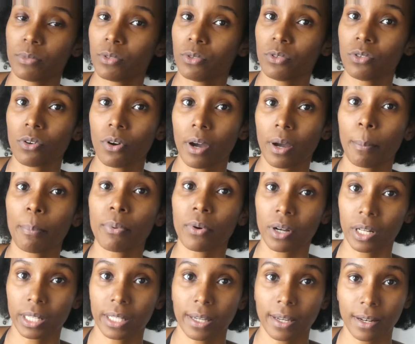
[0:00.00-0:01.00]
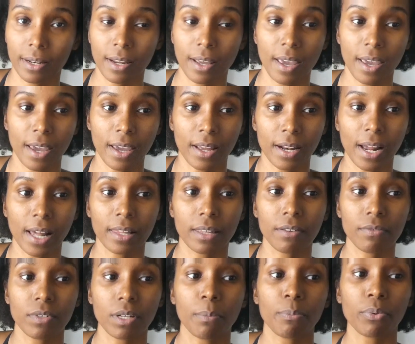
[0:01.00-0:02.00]
New York, Brooklyn, and I
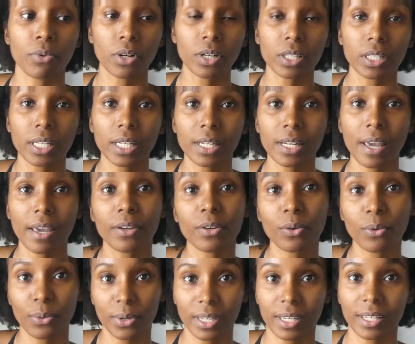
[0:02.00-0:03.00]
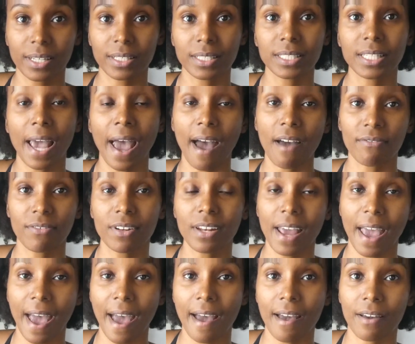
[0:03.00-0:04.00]
lived in Brooklyn and Queens, half and
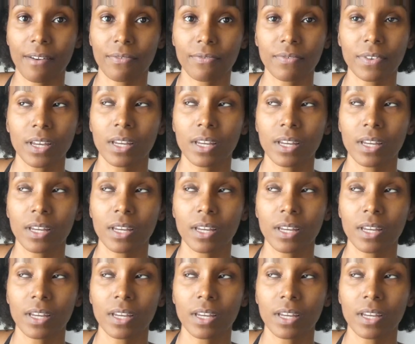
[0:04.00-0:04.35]
half,